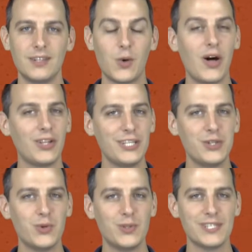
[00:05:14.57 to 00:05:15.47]
quality
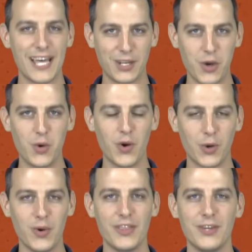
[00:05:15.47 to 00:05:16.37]
tools that go to
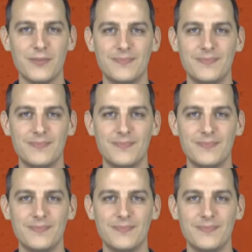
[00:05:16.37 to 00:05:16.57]
work with you.